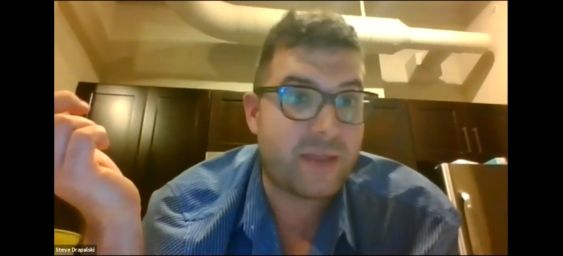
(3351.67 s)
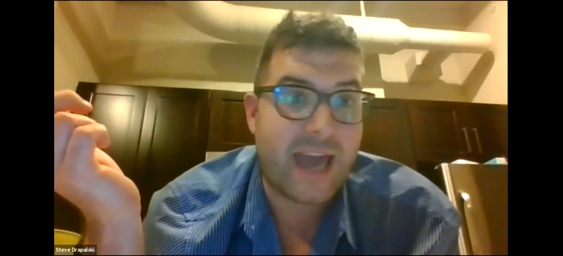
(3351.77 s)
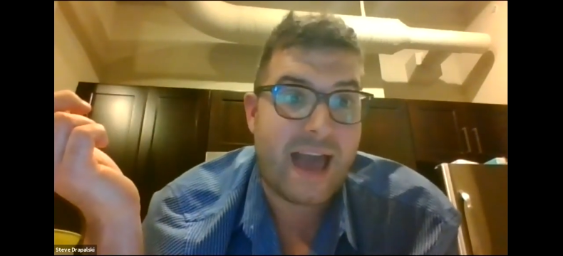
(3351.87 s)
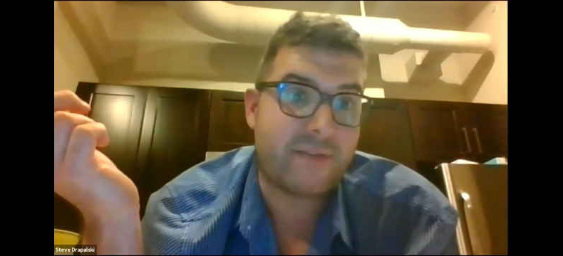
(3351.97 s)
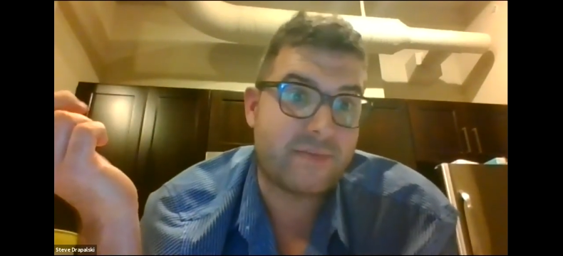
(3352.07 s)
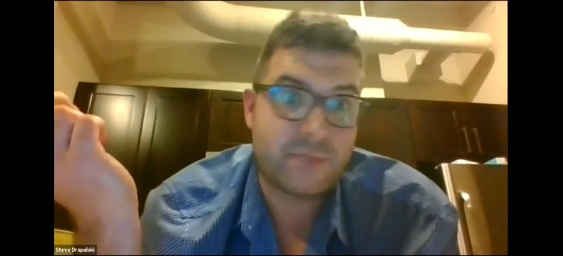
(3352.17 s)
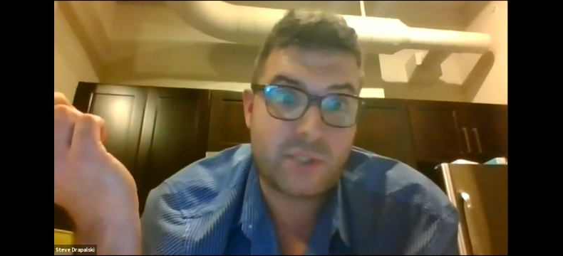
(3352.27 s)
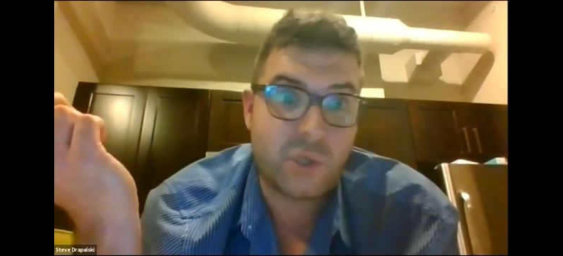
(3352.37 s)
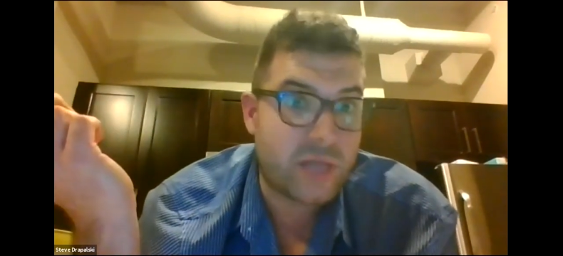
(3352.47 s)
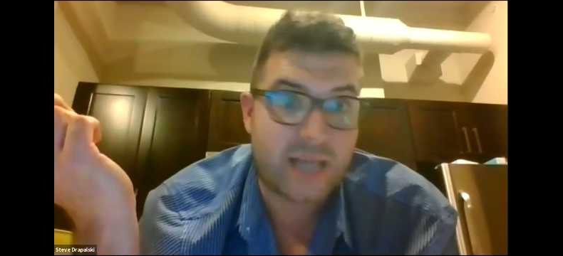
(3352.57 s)
they have
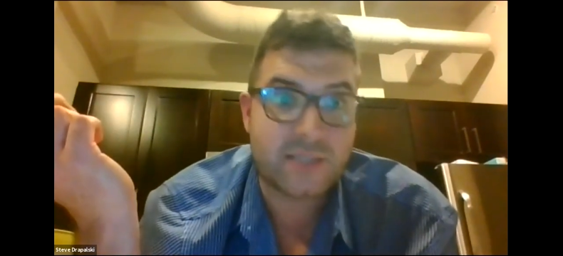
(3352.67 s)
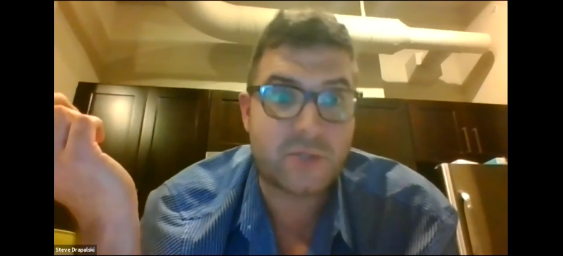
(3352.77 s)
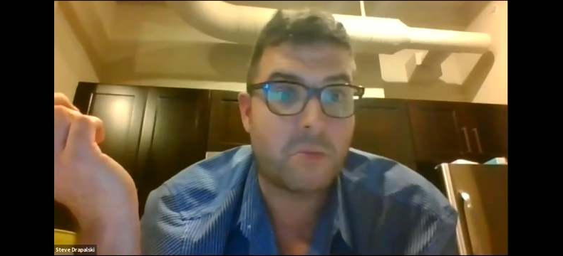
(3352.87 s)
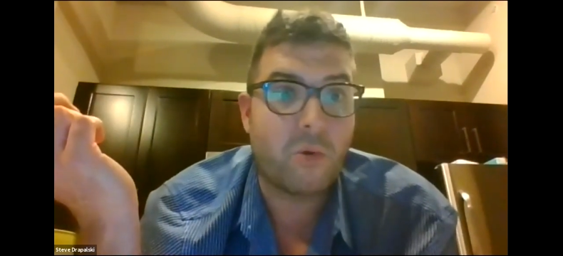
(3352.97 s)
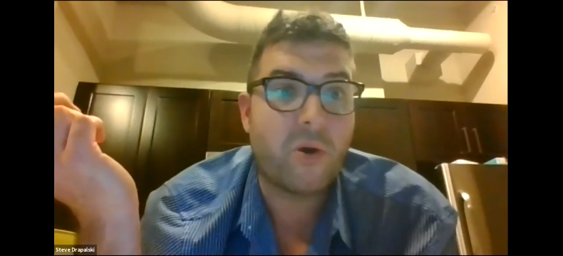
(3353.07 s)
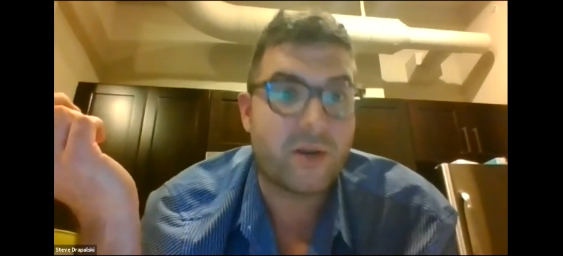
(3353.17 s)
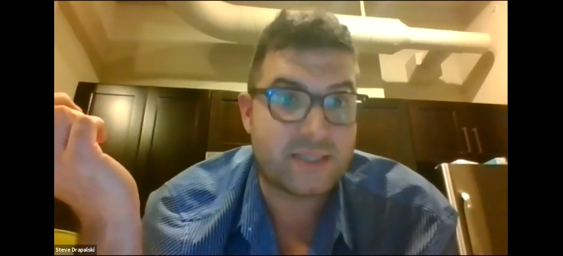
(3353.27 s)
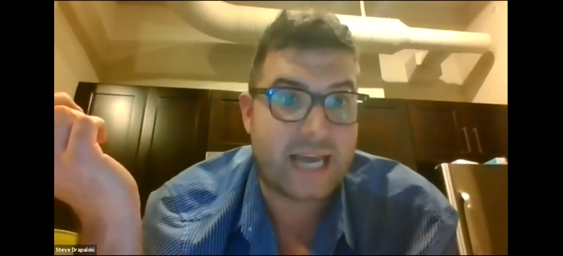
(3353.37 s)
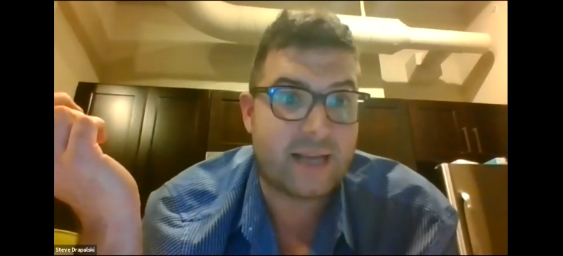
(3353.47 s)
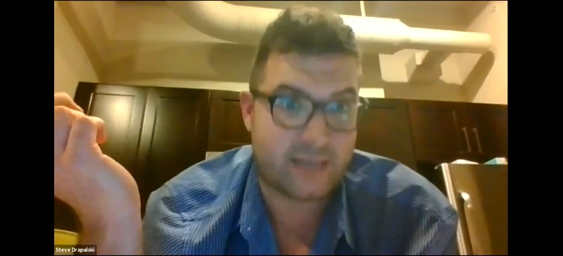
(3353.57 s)
2,000 or more in
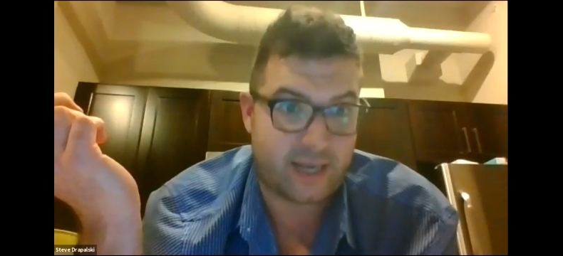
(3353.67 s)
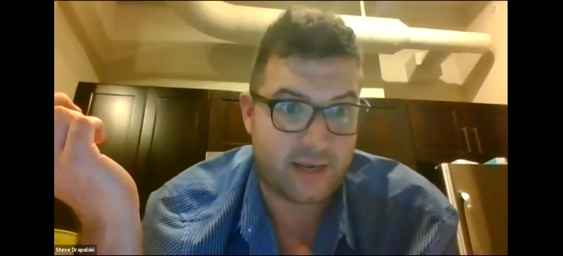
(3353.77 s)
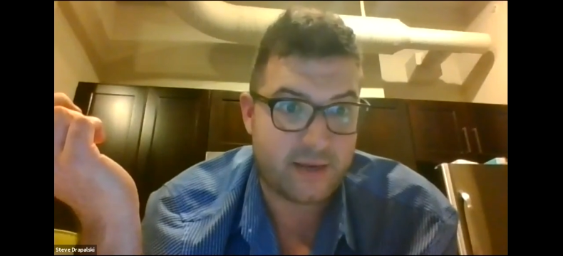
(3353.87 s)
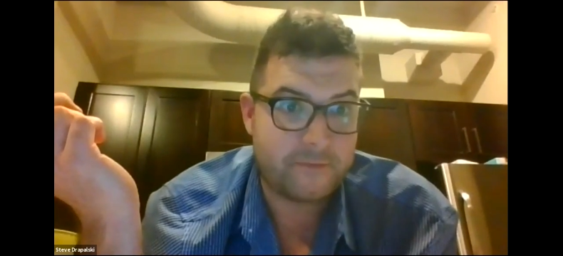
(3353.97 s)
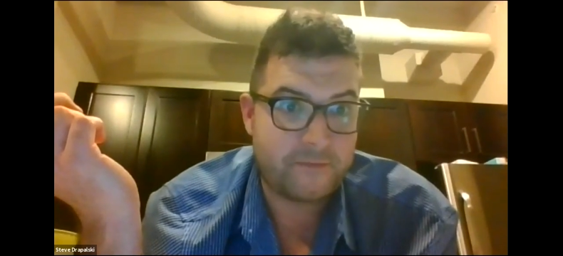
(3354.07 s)
sales in.